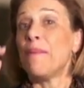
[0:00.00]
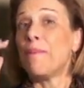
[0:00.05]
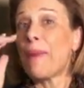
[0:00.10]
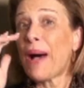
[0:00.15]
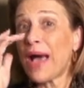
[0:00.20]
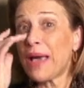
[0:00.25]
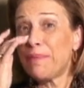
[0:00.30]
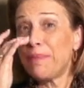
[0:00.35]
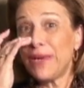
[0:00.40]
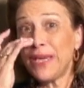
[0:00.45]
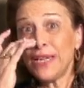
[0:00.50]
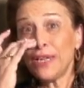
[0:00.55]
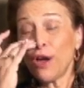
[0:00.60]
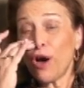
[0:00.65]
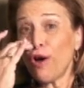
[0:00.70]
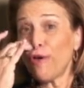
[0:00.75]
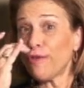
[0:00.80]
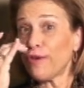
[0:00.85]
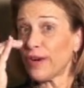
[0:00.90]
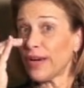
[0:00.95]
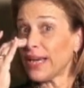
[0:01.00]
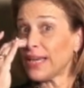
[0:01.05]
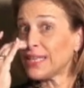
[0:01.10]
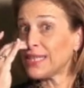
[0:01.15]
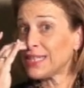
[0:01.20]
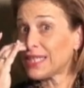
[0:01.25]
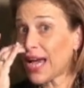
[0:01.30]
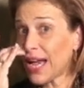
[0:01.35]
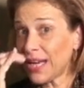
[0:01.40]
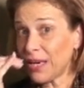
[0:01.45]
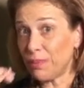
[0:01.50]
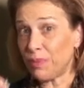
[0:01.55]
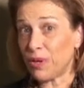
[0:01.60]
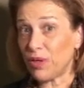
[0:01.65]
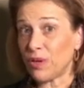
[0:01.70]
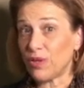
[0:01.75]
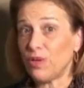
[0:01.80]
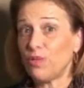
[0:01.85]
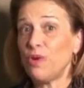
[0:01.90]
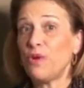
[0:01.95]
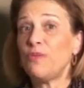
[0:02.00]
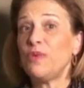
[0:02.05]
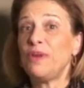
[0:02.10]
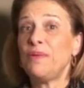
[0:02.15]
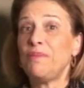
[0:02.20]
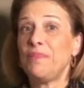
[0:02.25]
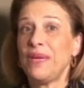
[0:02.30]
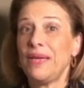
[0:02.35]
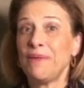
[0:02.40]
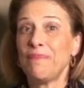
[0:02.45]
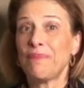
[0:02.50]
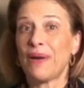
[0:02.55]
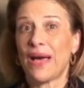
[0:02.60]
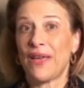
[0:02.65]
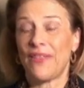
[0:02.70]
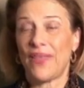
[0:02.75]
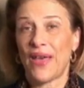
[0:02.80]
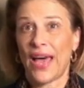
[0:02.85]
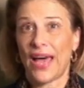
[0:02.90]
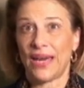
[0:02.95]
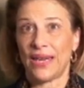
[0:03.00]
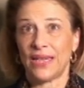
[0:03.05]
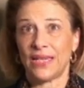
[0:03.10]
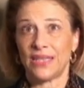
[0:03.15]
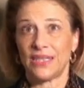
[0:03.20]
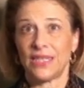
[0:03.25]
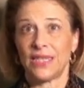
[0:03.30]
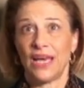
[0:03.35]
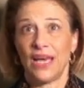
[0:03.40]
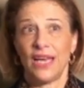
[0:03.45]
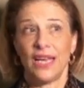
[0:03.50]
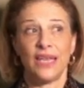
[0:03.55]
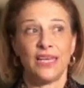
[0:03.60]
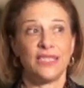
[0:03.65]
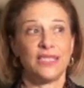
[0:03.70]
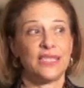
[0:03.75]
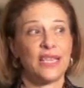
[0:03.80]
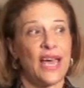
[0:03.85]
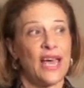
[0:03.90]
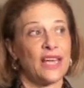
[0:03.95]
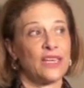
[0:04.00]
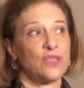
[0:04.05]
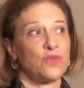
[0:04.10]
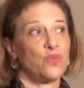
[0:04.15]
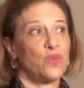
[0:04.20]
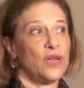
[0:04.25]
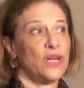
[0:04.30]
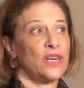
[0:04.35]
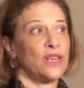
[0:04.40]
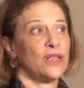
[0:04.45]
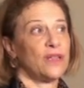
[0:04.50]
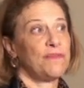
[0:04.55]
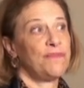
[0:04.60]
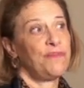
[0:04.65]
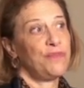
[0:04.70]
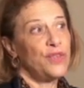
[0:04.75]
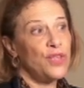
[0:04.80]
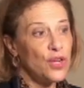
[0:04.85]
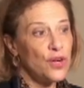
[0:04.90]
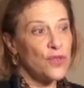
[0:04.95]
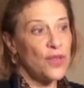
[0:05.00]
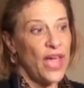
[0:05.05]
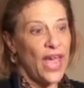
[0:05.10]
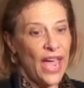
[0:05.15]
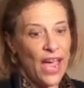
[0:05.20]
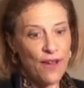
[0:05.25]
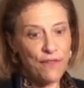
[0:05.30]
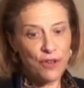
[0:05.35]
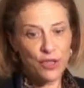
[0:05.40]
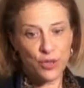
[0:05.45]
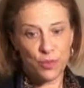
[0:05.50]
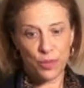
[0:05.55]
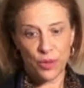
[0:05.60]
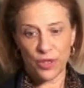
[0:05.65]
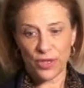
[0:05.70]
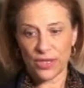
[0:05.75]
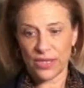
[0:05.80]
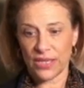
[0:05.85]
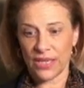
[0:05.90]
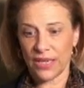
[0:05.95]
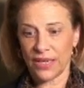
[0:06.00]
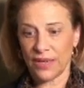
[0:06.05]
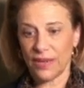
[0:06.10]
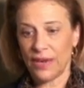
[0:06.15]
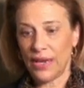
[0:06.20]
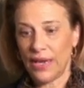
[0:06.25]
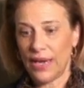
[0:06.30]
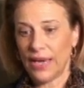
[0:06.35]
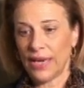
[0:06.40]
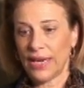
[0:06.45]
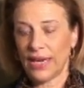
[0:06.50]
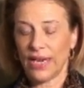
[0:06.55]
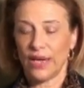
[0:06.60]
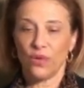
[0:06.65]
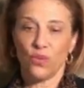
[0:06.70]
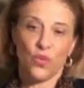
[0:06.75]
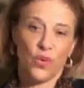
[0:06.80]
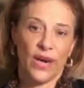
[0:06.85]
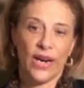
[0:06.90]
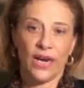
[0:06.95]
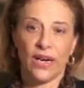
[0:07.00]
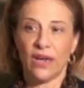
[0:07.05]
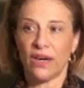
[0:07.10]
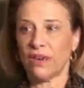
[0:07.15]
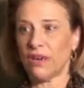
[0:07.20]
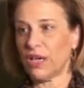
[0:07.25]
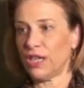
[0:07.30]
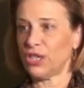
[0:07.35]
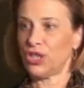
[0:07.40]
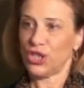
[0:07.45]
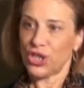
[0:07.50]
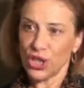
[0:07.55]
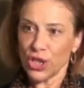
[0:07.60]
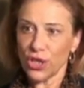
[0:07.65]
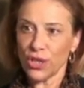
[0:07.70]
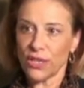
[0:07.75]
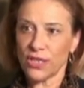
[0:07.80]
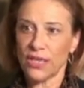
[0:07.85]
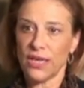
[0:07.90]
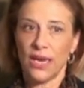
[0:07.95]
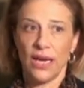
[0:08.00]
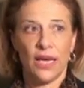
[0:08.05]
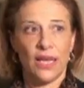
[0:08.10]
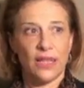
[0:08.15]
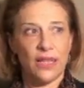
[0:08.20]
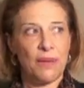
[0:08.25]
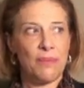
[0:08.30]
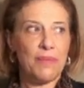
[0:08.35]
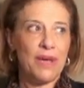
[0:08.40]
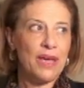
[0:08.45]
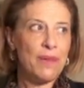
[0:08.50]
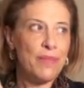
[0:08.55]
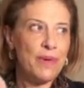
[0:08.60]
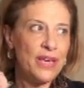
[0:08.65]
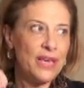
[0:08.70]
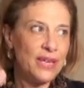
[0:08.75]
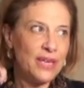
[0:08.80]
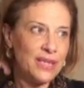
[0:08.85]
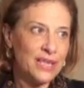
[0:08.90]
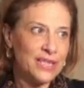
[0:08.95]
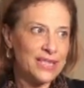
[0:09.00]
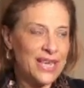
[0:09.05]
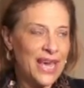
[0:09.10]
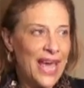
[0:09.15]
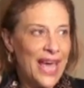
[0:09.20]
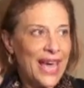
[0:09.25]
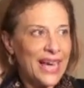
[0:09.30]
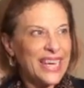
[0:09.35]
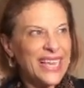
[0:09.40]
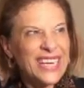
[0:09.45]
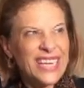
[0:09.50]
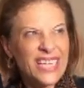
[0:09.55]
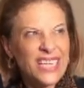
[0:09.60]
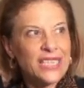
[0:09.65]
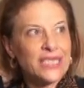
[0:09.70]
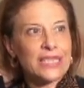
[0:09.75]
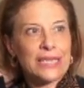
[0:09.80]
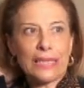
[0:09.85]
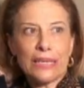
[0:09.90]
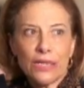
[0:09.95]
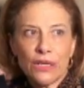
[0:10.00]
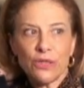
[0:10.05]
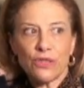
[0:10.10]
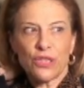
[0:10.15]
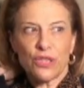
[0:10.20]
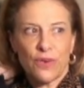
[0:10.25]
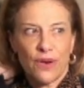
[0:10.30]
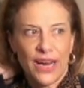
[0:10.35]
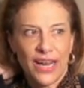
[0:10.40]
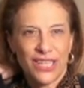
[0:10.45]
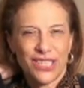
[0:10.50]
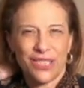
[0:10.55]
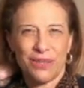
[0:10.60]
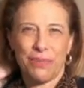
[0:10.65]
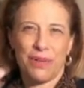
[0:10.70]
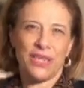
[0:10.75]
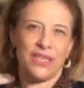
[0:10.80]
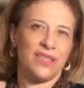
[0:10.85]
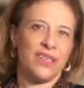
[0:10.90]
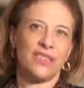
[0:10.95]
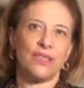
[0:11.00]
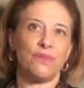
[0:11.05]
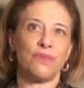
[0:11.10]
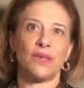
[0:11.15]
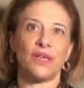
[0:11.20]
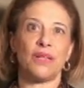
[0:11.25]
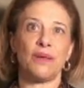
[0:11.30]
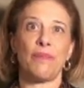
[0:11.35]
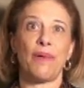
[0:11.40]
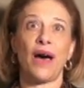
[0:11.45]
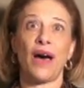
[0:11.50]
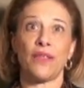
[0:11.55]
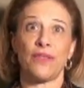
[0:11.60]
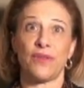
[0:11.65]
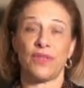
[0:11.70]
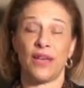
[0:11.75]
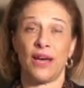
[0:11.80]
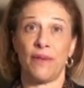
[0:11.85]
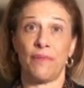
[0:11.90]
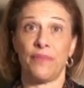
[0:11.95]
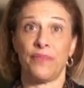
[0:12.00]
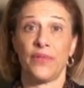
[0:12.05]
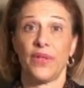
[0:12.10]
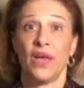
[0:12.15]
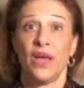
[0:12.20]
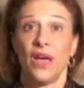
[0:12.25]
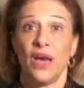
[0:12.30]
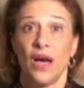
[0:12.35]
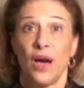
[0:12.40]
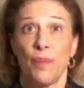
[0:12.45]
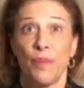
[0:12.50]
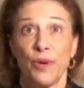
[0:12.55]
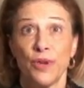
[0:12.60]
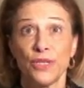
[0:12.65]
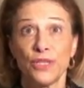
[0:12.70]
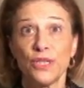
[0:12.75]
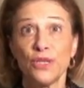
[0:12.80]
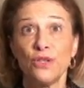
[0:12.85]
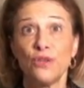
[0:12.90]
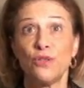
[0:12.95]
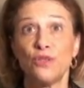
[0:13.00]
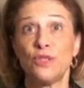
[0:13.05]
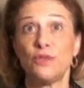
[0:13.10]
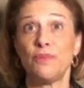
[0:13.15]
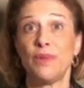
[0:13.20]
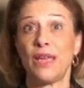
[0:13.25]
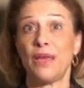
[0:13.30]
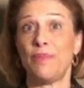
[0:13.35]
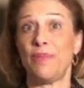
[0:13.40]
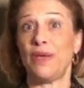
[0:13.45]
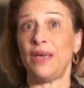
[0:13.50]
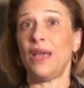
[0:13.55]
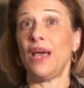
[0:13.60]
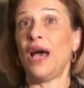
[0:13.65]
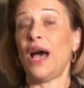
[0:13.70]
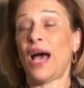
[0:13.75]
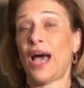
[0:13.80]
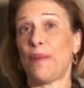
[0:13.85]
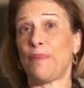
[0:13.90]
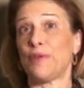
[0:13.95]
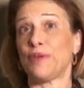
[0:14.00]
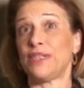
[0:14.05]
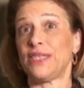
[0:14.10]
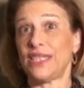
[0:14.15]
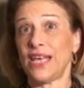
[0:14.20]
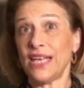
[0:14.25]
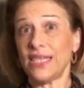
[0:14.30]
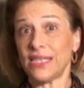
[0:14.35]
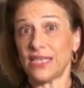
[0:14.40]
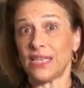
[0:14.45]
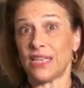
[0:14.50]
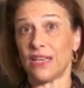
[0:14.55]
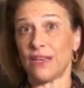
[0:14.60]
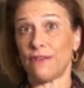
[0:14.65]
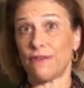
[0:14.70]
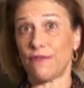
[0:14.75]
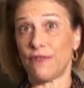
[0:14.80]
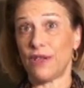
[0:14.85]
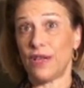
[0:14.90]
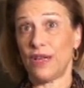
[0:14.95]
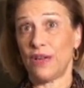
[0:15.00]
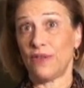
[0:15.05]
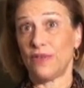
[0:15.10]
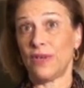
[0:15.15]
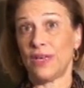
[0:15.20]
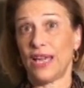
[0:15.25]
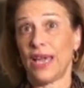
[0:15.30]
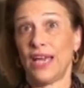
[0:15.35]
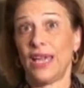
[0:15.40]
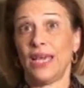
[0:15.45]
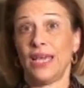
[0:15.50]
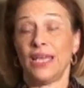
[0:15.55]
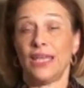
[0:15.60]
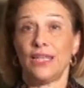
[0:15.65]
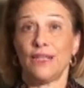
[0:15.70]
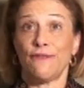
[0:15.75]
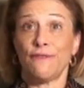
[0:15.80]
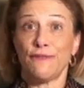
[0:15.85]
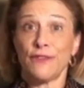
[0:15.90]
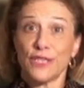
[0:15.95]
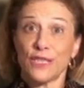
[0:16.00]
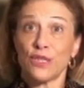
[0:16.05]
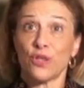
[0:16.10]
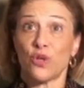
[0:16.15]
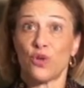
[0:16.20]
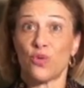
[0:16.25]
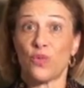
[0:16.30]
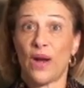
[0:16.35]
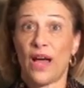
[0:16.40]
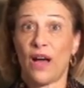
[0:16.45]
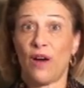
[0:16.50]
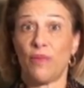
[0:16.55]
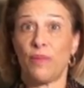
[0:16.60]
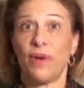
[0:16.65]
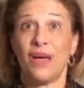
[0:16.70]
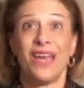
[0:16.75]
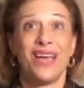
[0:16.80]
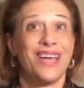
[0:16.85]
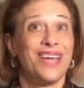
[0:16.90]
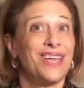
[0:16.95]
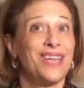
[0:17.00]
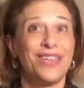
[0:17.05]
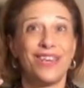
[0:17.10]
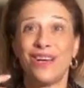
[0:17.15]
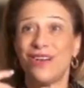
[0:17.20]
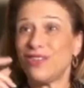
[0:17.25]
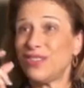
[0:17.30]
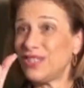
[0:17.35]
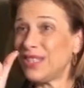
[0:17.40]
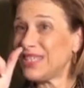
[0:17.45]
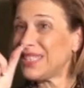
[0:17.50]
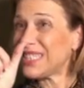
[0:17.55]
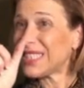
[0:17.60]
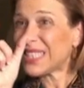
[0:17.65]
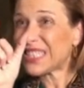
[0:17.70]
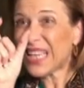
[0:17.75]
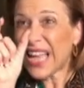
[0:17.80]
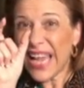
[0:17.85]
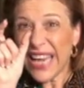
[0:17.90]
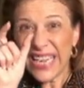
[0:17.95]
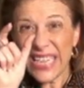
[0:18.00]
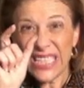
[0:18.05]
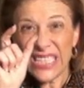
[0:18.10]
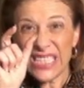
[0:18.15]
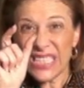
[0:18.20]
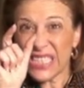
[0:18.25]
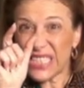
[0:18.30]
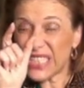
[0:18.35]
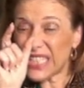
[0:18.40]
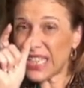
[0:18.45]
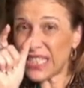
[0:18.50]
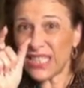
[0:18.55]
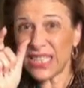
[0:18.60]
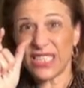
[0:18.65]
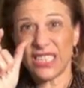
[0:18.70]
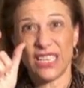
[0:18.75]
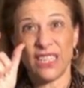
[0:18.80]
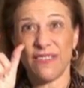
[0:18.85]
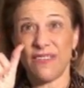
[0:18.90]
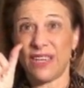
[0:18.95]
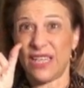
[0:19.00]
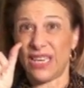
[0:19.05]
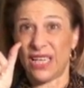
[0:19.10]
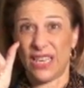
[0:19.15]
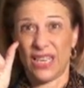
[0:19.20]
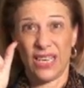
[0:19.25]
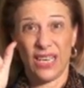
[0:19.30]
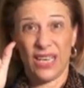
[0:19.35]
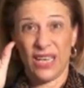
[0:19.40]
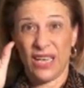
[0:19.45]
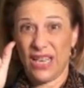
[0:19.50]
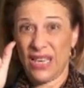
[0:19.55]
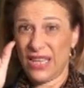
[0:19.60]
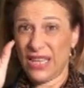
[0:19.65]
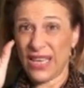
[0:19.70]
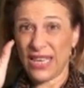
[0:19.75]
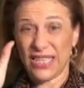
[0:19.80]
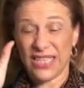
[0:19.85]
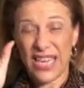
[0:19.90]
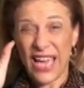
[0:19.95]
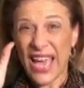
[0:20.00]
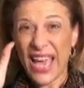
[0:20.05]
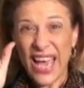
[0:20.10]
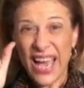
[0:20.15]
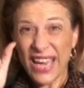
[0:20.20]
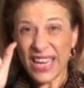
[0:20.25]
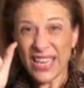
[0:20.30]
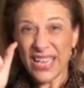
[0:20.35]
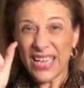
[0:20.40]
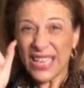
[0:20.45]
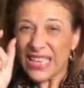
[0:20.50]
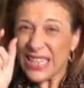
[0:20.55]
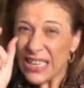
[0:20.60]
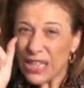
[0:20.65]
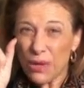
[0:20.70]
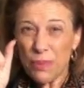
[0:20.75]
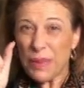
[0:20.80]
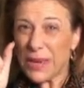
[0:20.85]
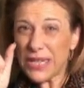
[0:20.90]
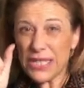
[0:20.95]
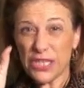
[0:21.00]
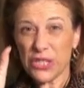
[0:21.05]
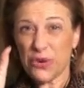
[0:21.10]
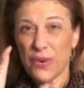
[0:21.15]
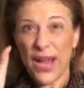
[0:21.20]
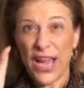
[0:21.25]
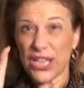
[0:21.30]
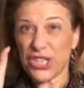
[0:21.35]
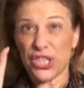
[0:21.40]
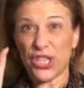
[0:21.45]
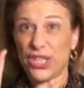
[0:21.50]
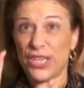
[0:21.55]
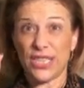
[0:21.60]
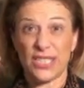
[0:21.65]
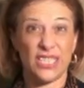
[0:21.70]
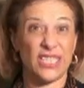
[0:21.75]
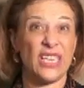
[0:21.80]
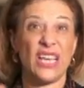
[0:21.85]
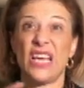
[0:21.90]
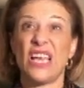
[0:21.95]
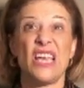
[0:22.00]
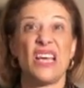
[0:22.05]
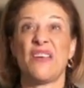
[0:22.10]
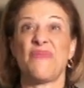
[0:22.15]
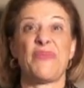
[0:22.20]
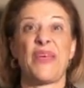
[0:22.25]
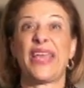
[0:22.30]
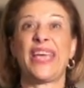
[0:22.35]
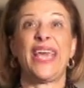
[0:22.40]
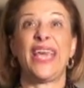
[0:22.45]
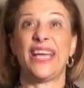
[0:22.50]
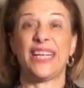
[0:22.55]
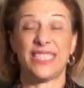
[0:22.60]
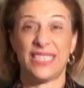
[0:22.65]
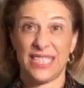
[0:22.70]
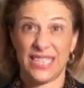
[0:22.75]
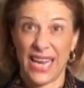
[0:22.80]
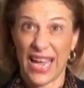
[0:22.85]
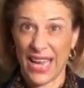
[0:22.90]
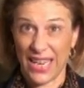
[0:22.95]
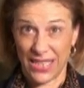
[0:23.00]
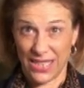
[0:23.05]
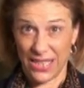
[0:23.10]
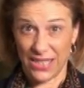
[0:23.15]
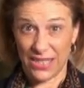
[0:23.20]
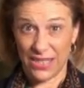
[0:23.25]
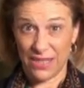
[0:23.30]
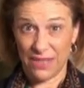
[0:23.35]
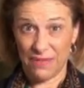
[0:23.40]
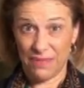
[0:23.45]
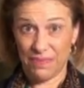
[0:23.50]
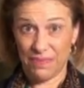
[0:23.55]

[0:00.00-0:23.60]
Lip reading: By being overexcitable, what we mean by that is that the average person can wear a shirt that maybe the tag in it is a little scratchy, but it doesn't really bother them. A person who's maybe hypersensitive, okay, in the physical realm, the slightest sensitivity, that tag, a little bit of scratchiness, they can't stand it.